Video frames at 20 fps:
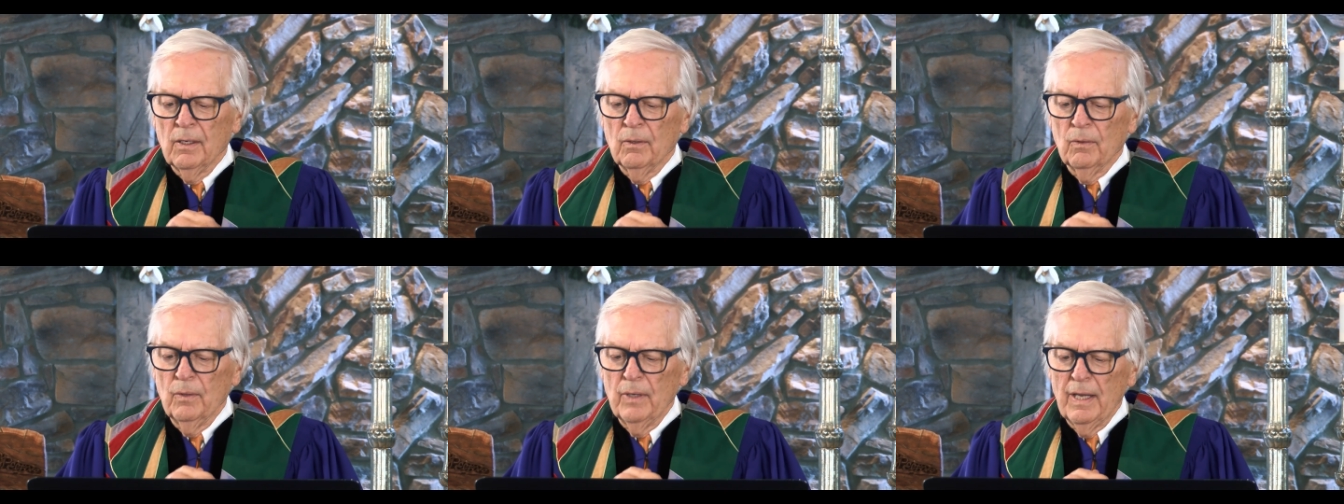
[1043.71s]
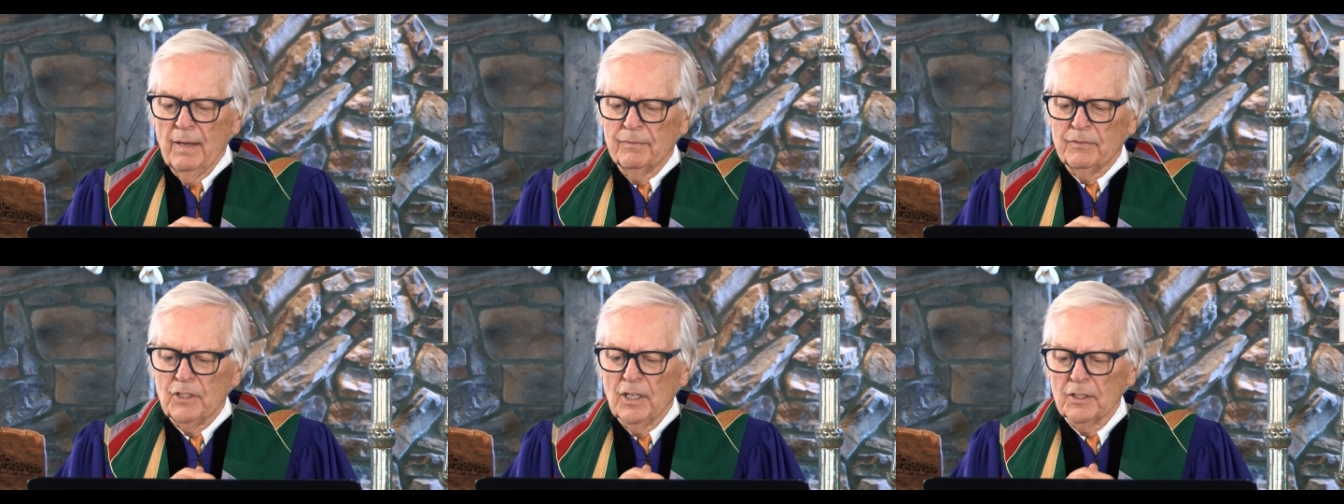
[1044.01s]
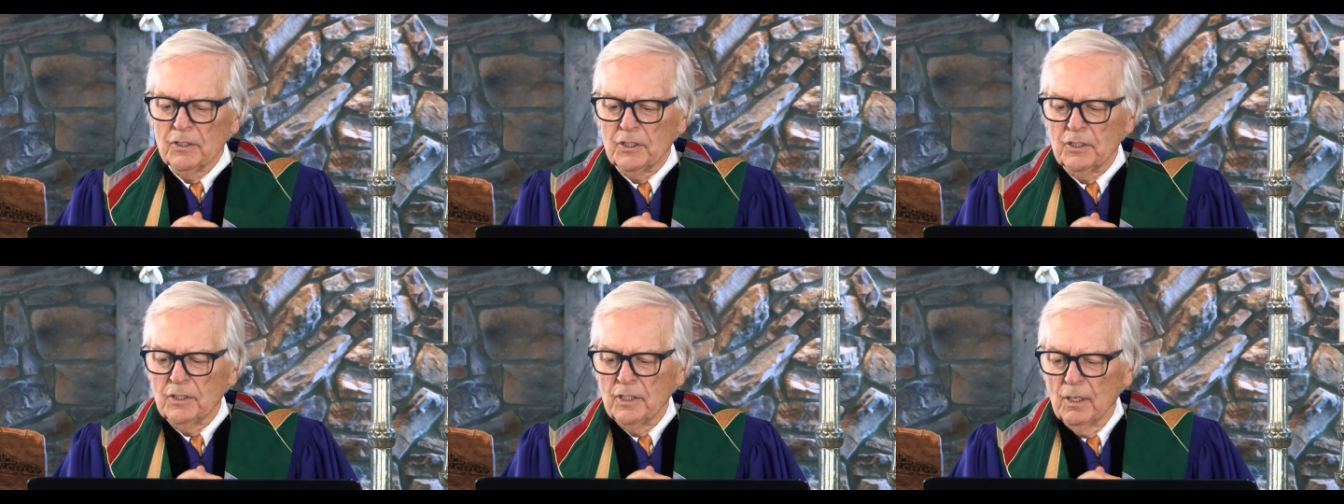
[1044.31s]
We have
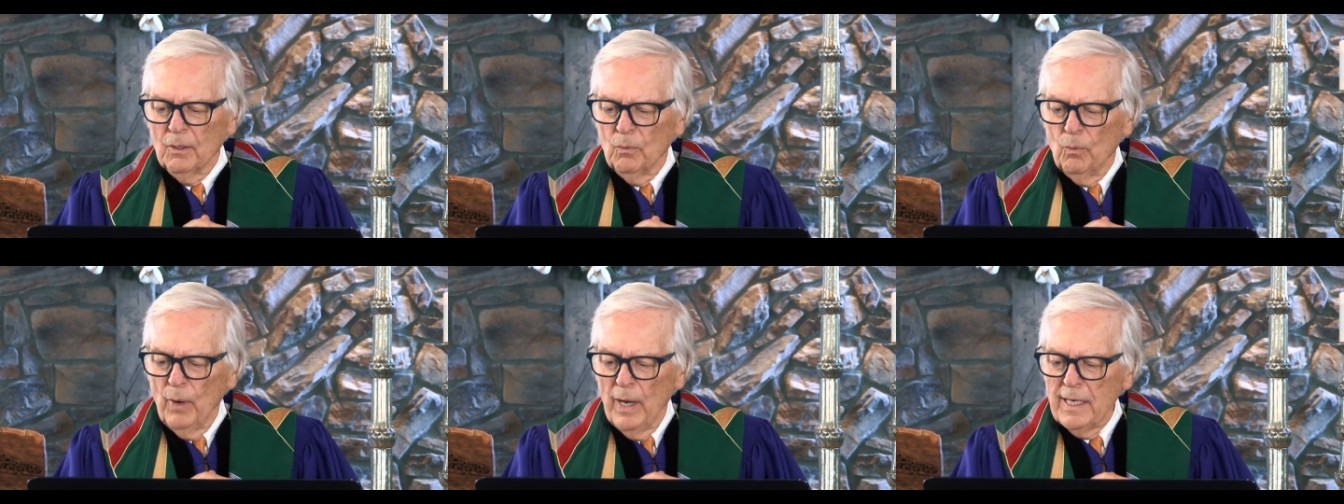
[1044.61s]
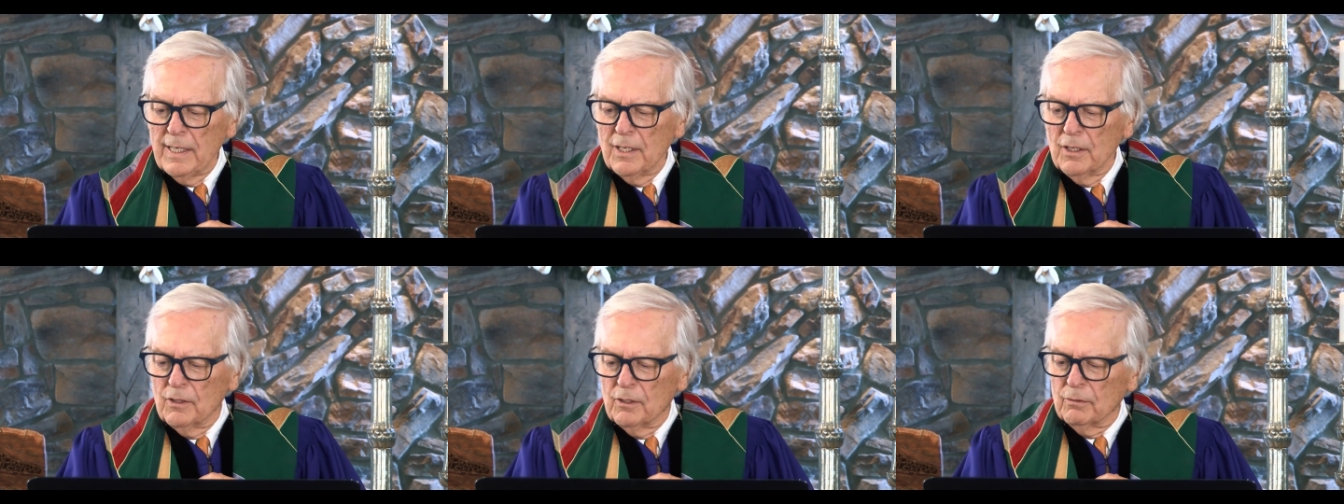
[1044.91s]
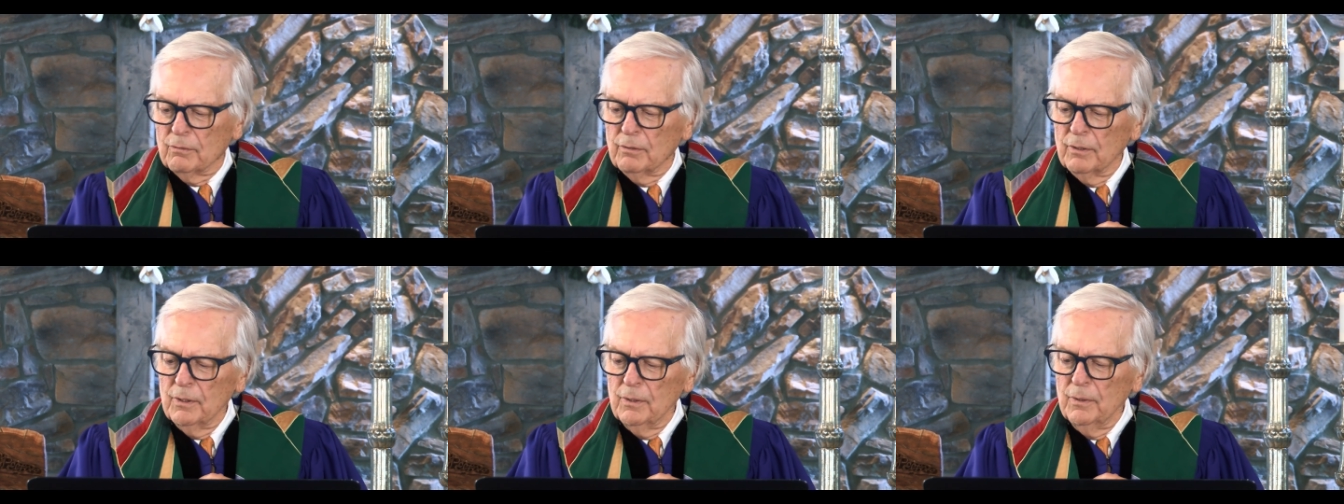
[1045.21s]
just waded
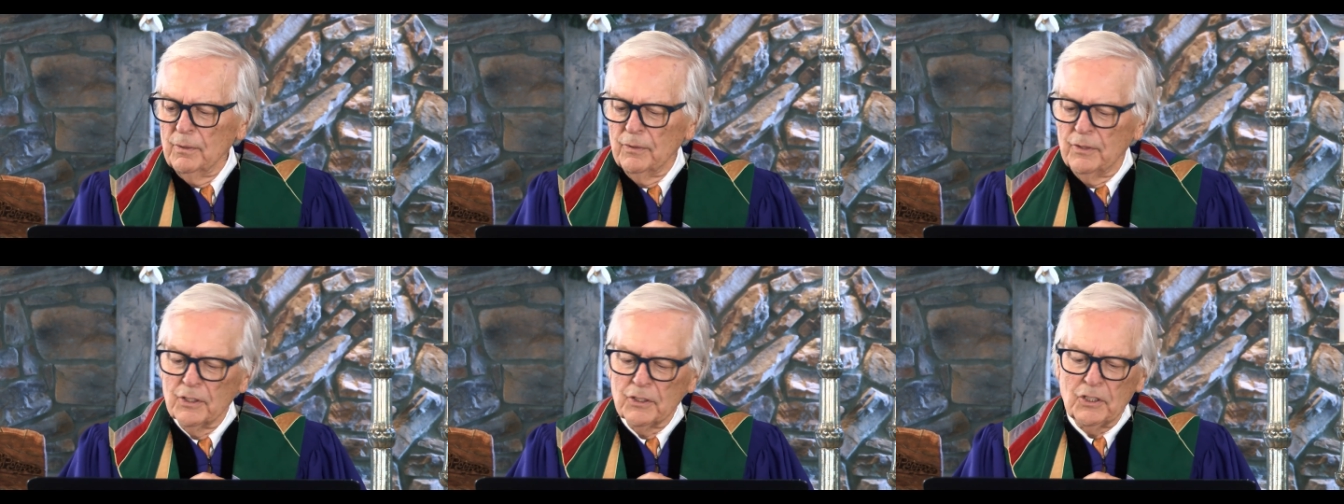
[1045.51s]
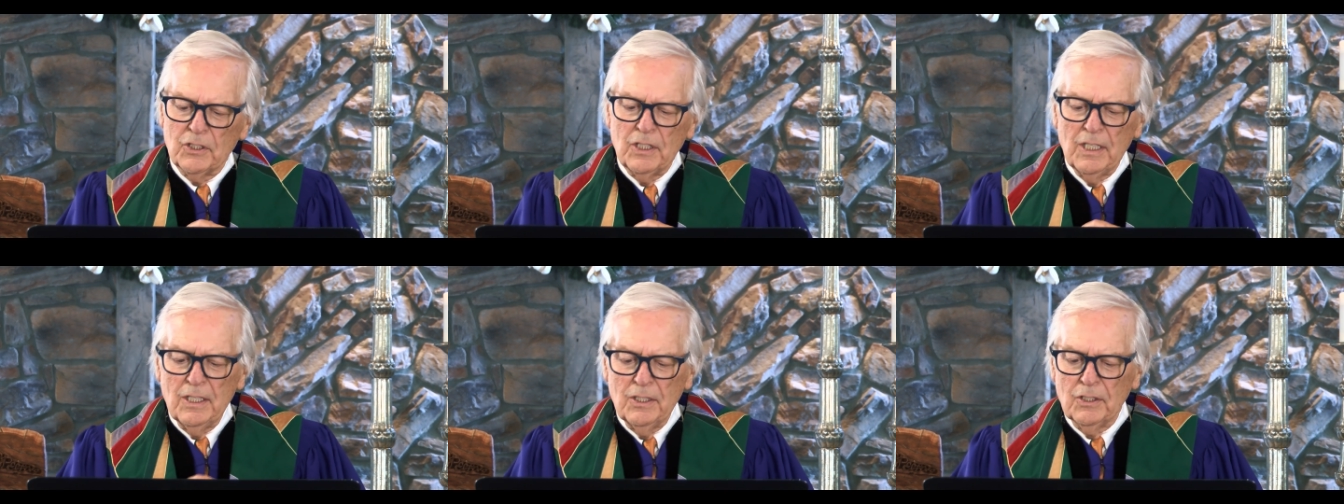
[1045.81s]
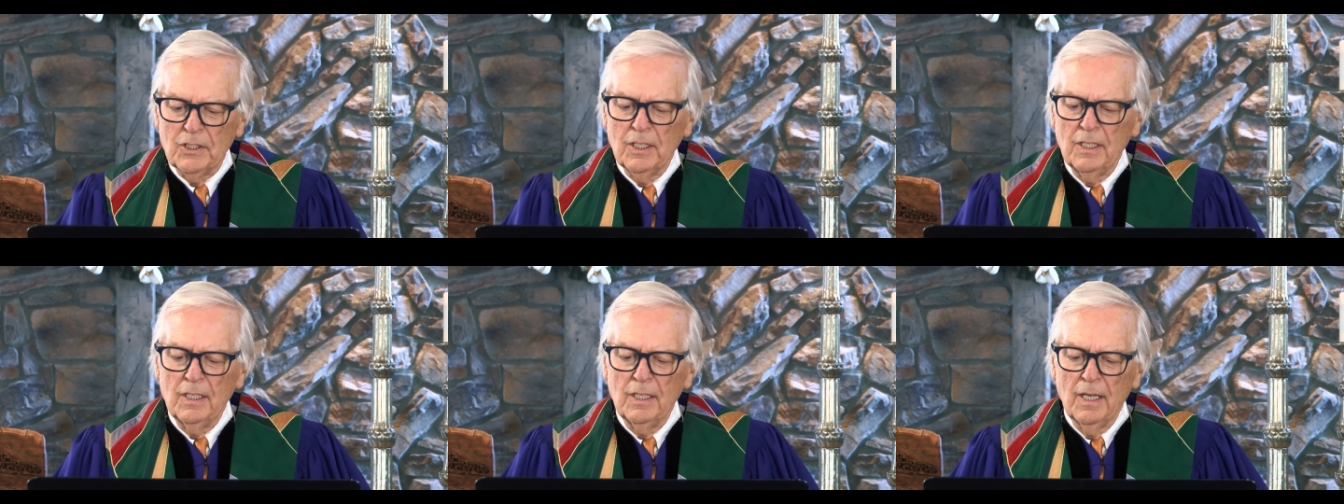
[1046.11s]
through the
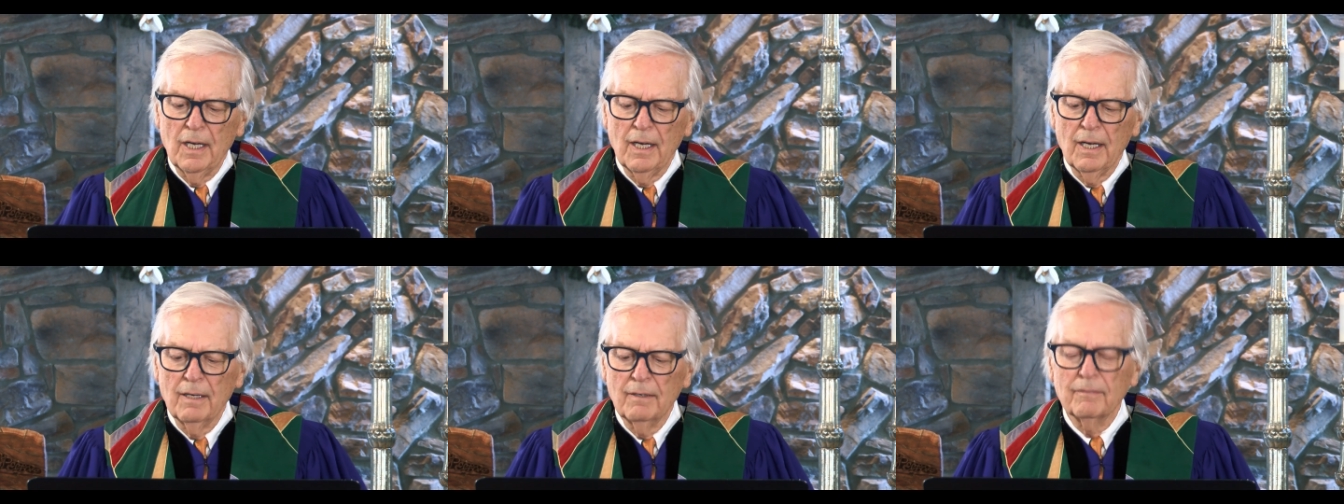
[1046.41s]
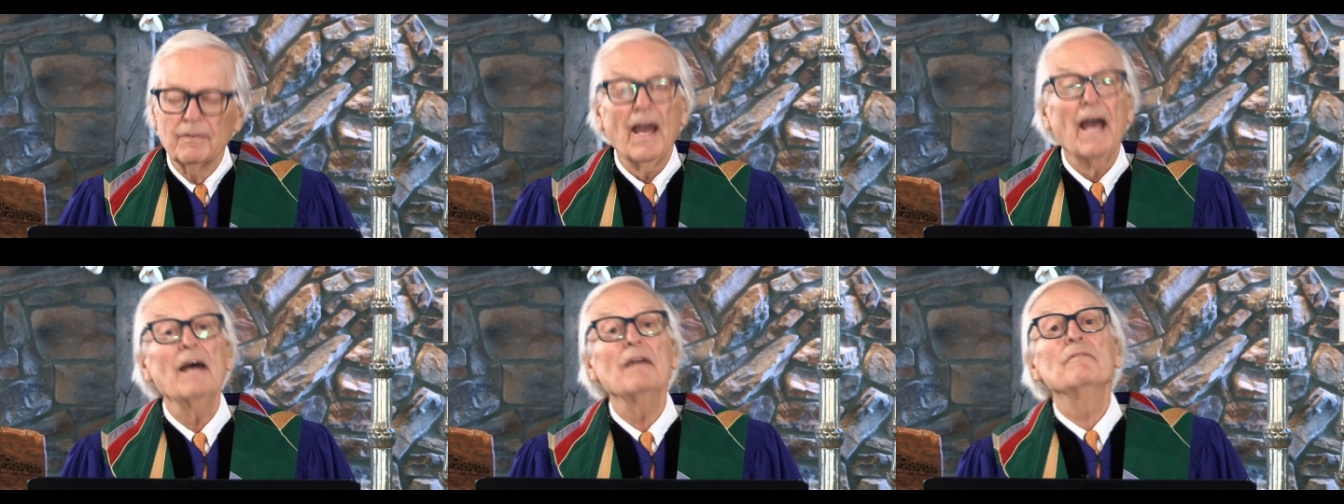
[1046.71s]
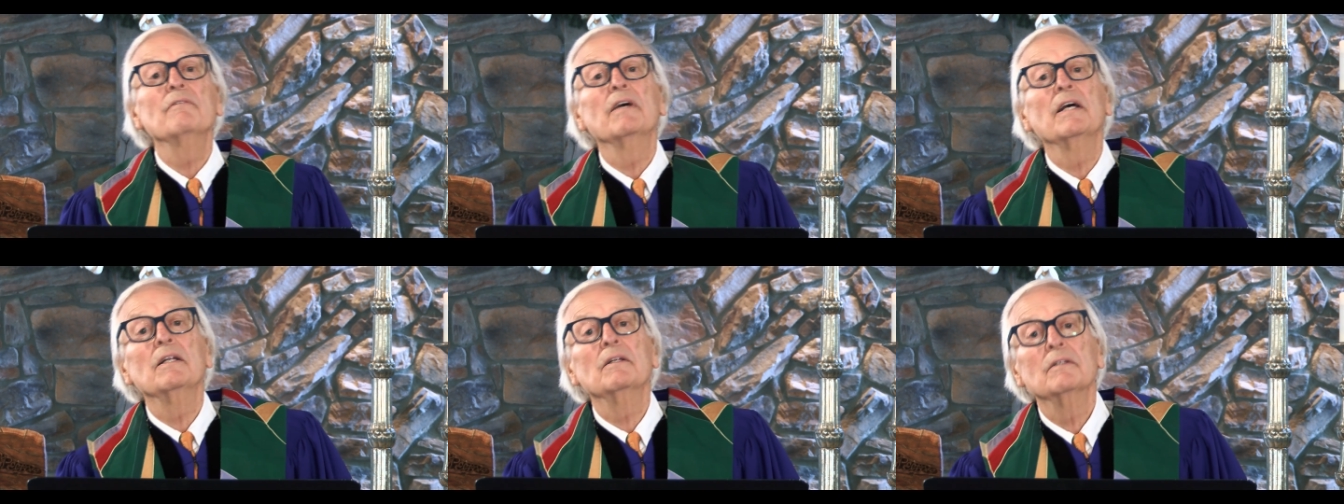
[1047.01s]
season of
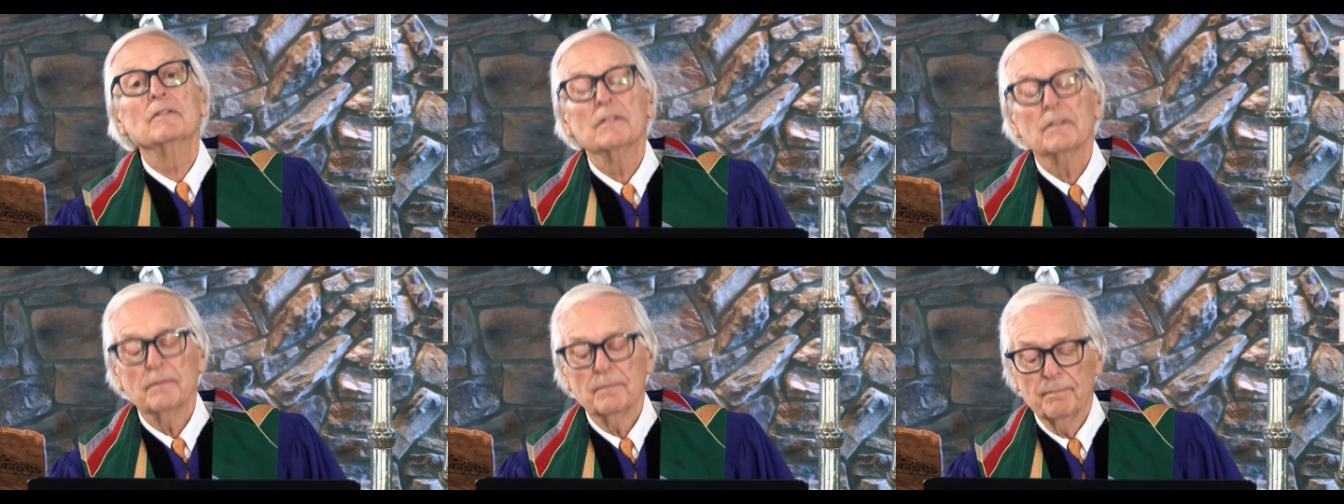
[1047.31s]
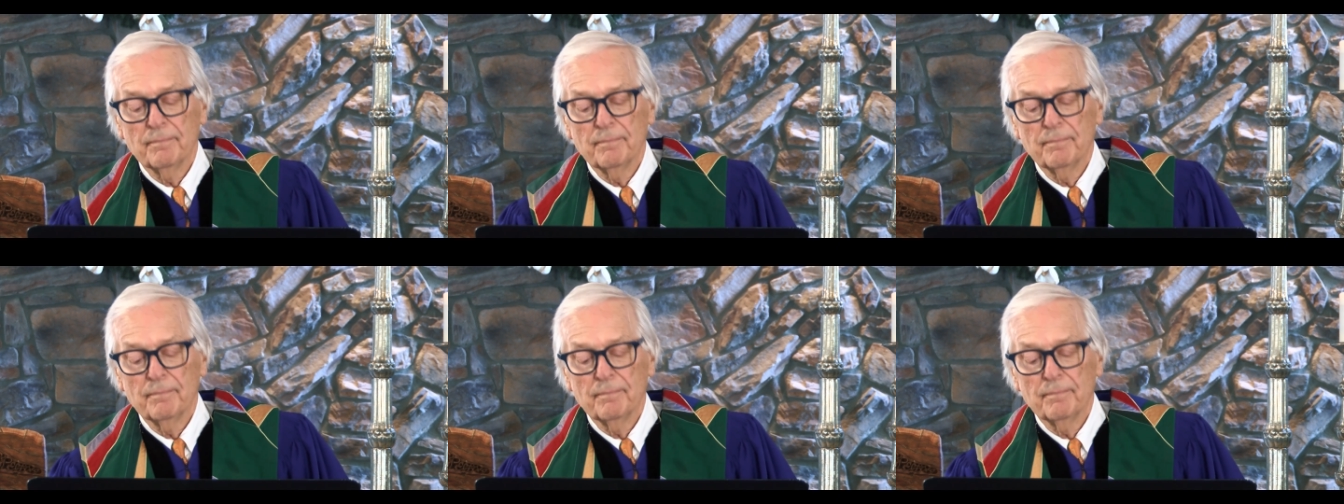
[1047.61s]
Advent,